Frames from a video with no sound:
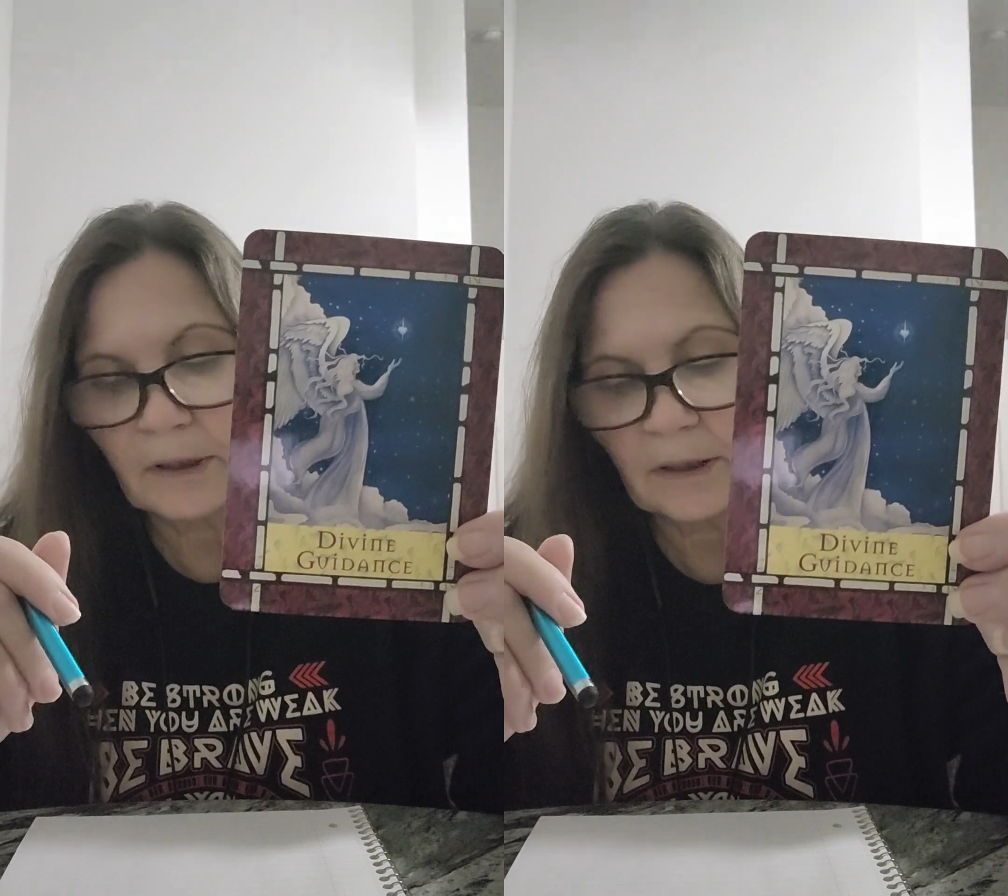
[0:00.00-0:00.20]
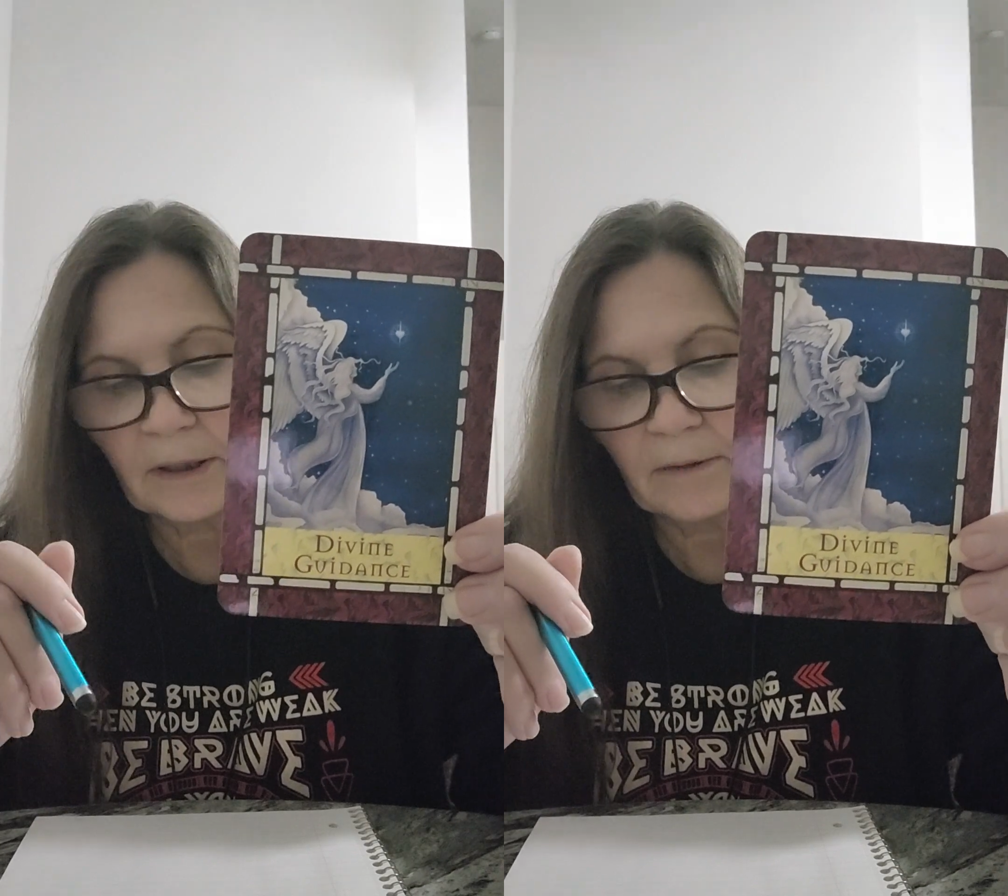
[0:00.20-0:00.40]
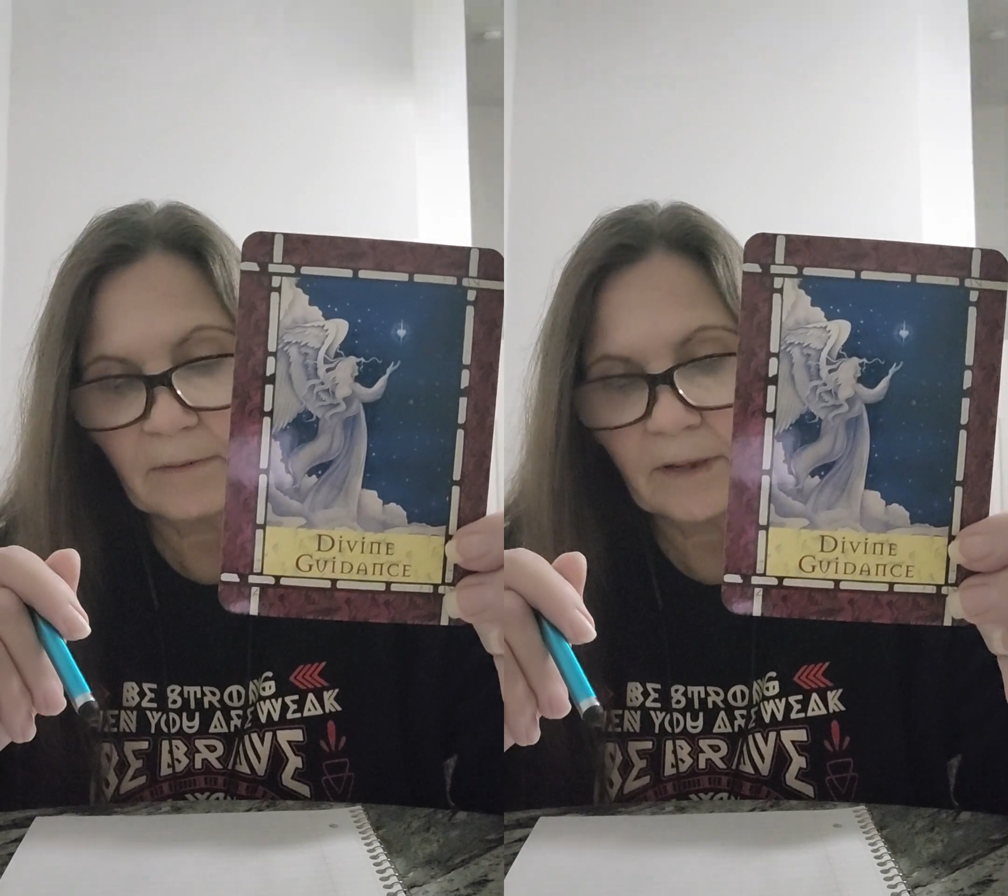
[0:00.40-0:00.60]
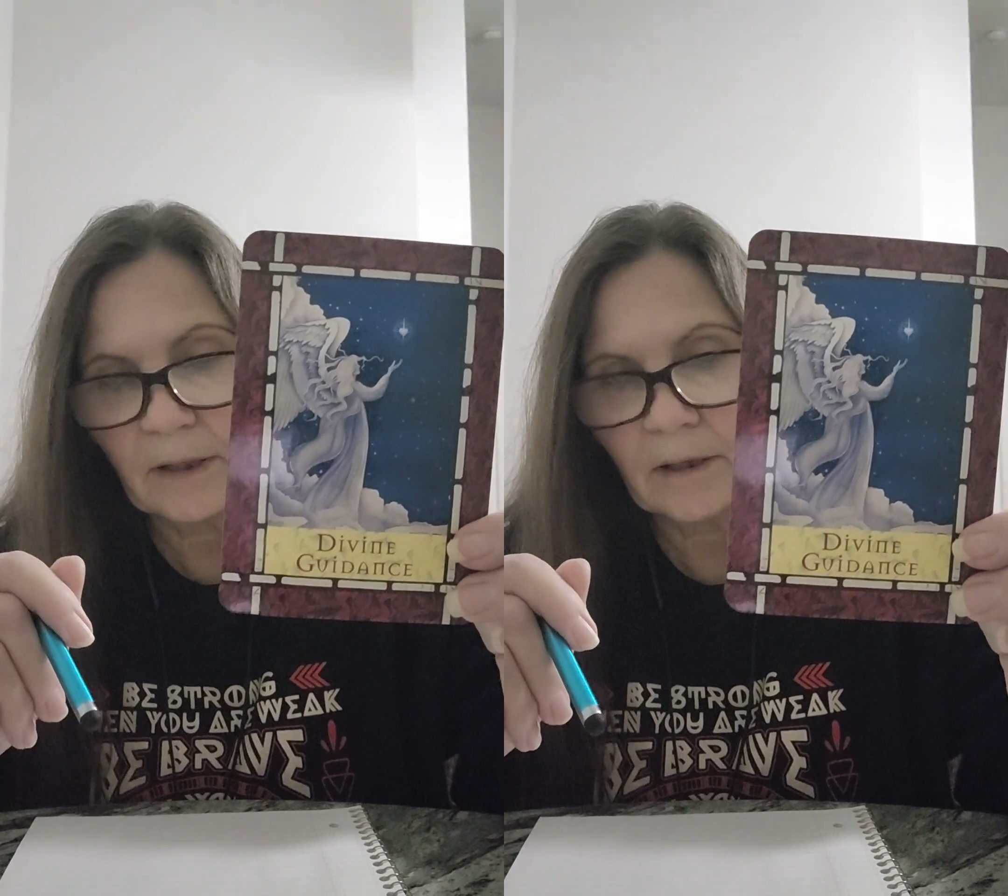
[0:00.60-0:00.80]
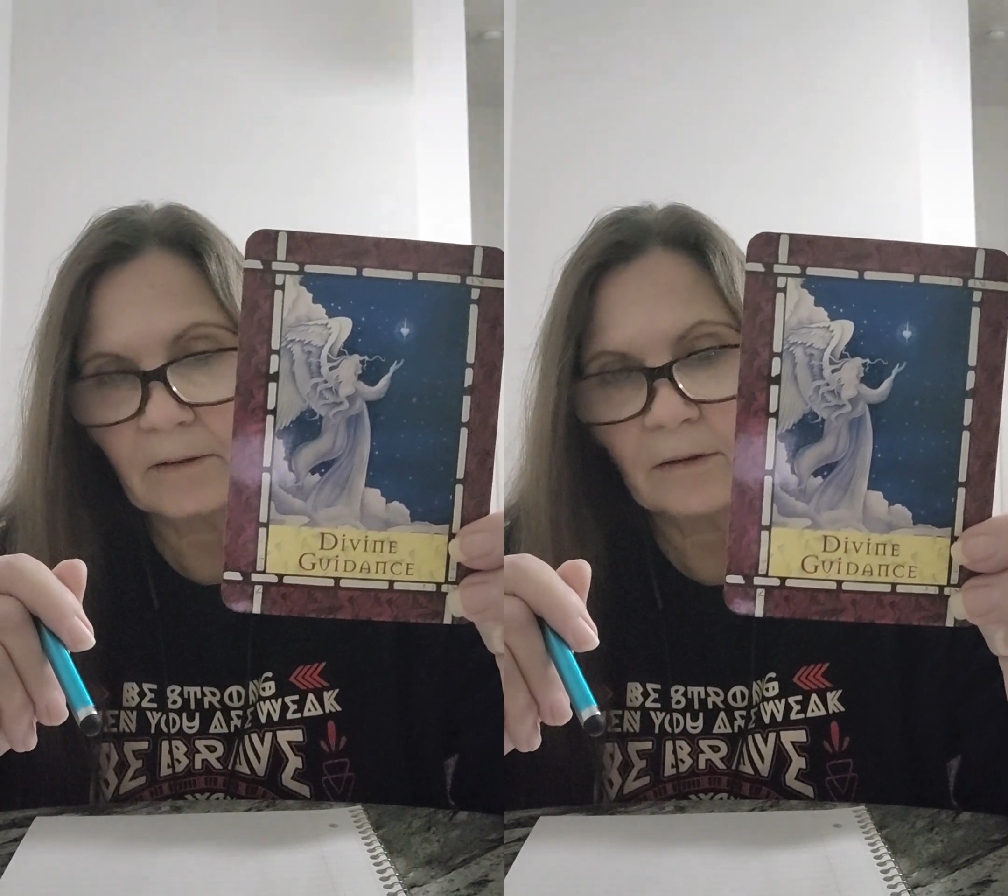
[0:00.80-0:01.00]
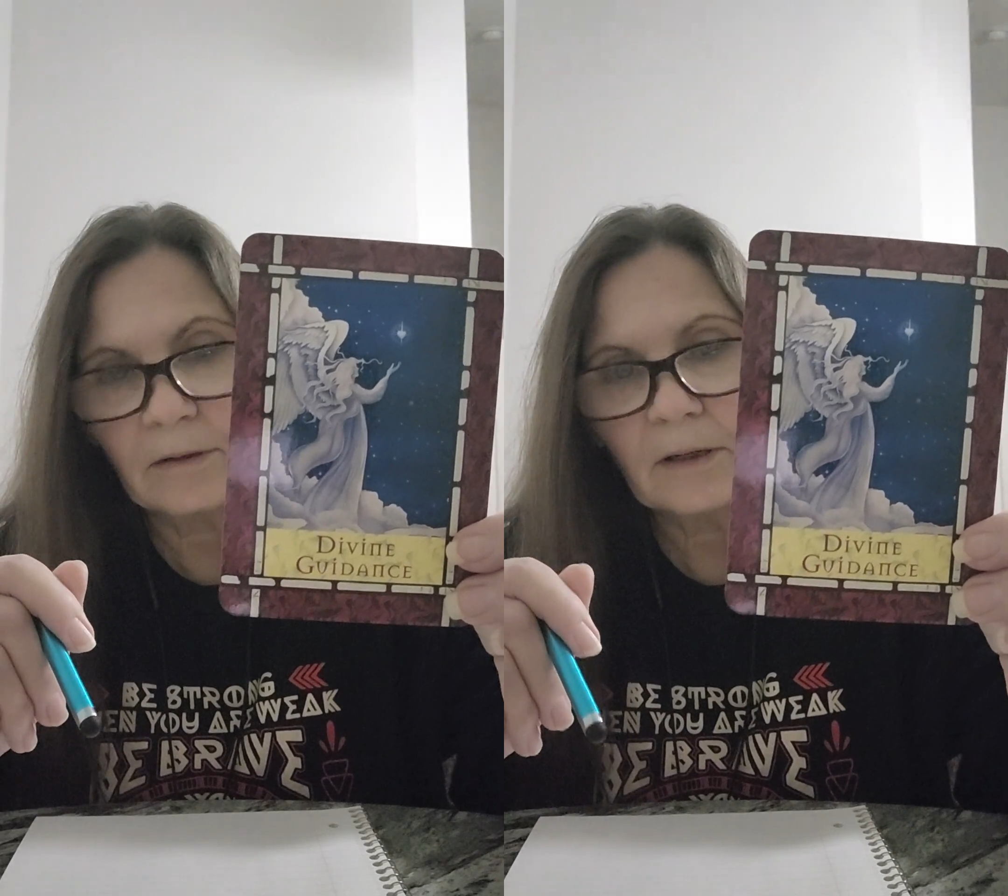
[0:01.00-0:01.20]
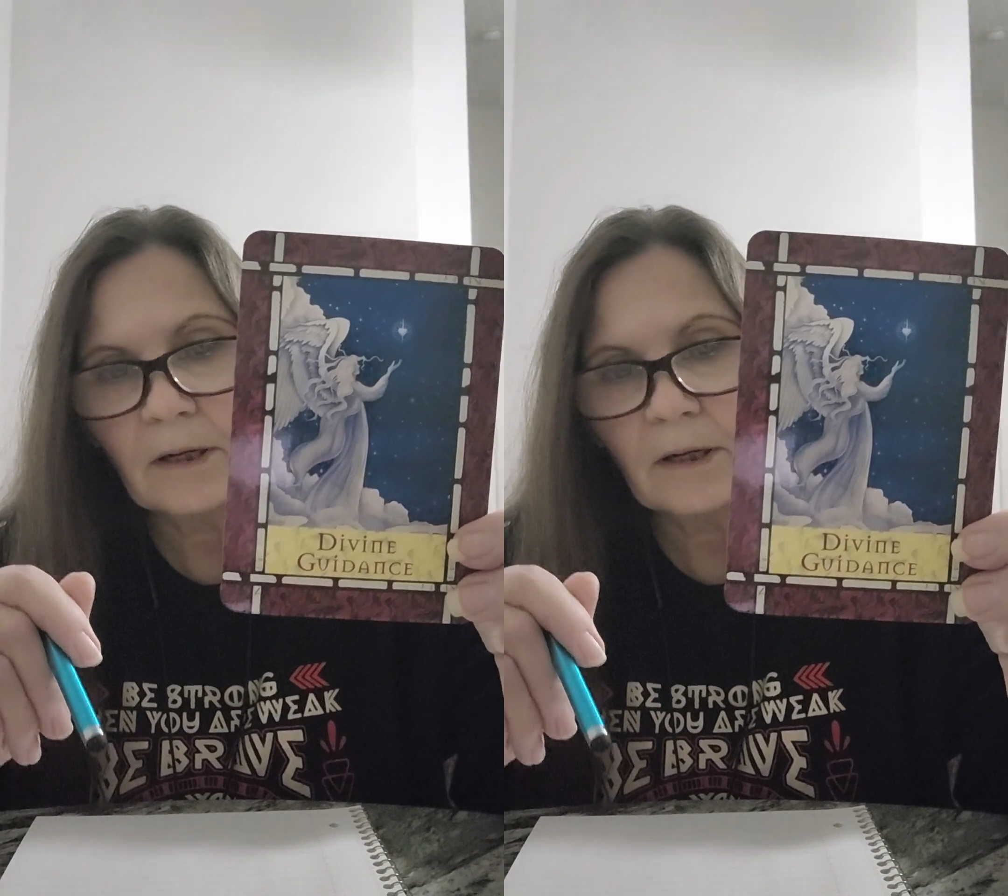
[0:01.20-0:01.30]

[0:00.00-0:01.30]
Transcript: on TV or